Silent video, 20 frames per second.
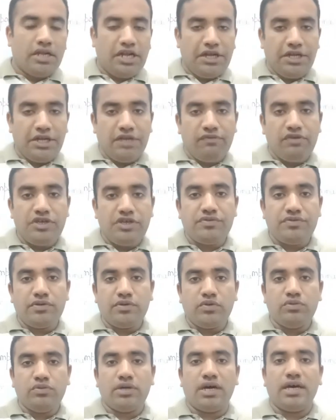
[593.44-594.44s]

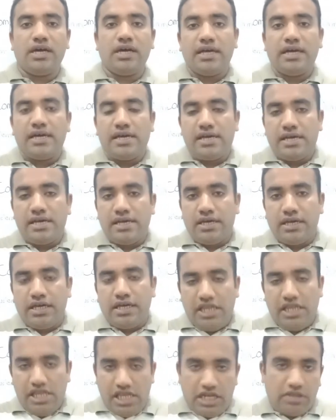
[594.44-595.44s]
individual to
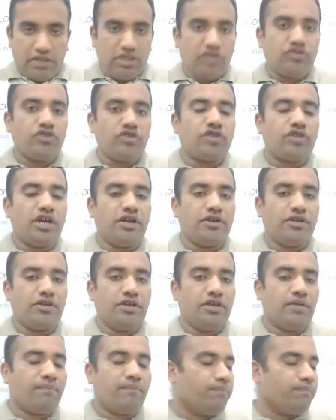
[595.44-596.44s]
the English
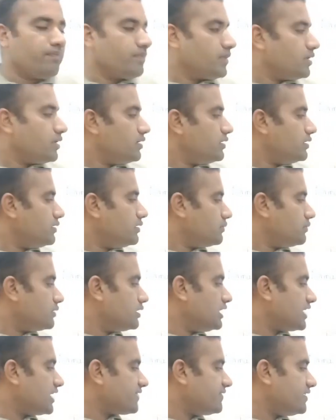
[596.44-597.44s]
society,
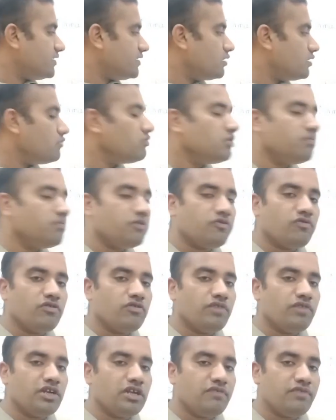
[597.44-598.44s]
the lexicon will be
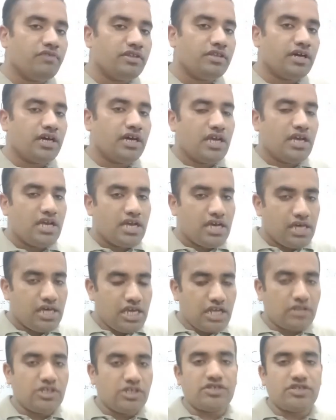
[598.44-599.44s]
filled with the
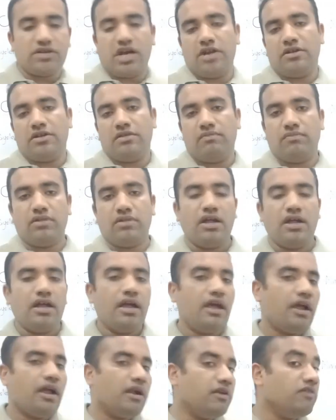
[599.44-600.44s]
English item.
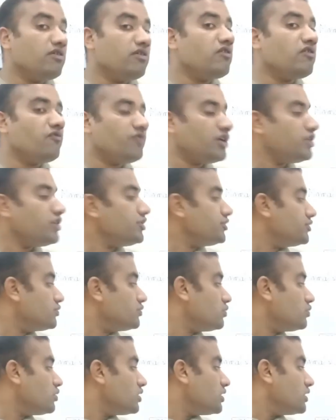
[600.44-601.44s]
And when
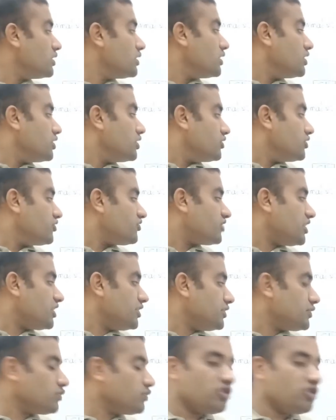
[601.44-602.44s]
you
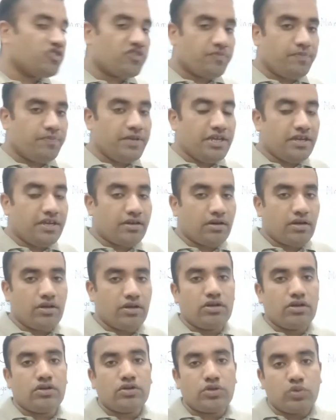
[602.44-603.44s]
send to the
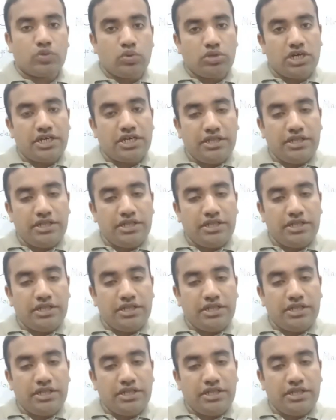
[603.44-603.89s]
speaker, to the